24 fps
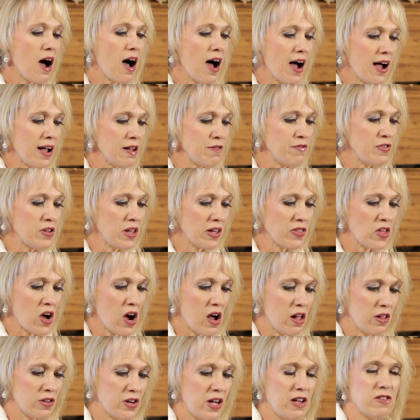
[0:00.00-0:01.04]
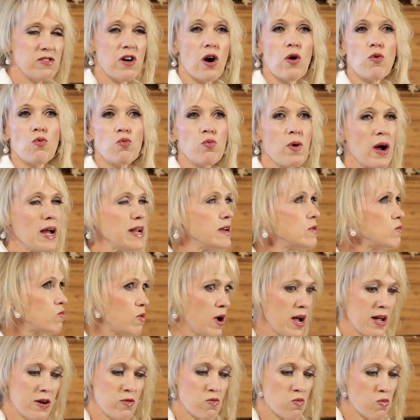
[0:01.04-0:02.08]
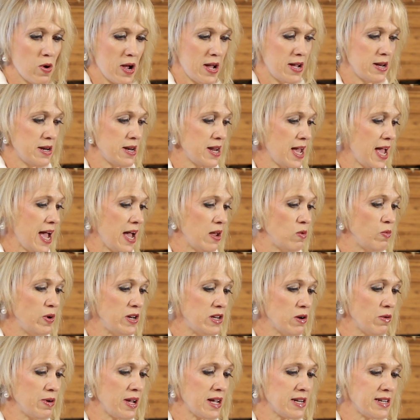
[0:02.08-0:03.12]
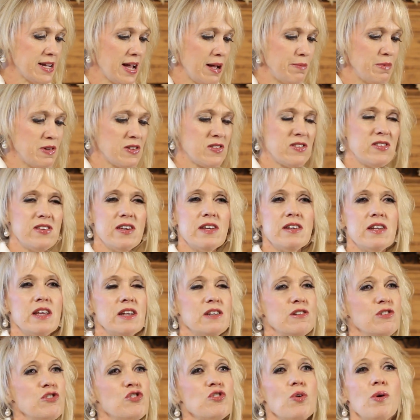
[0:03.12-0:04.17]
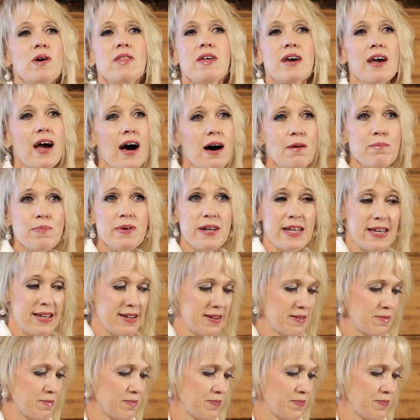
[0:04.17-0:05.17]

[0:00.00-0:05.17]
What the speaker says: I feel like the holidays are run, and we don't get time to sit and enjoy the company.